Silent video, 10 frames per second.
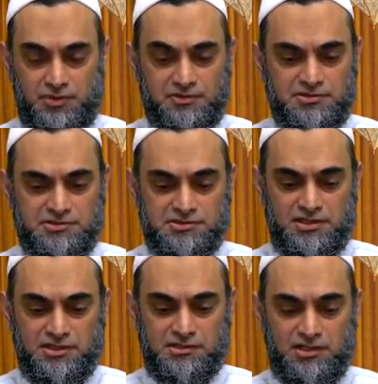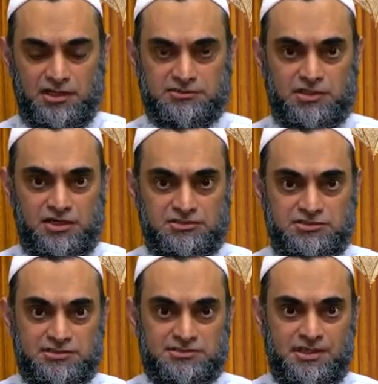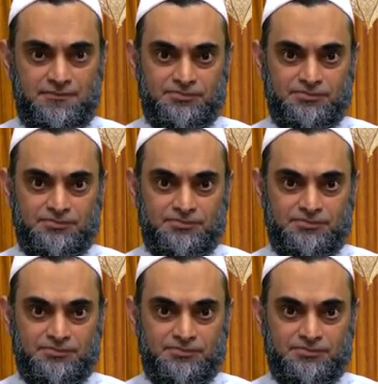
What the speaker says: very God conscious,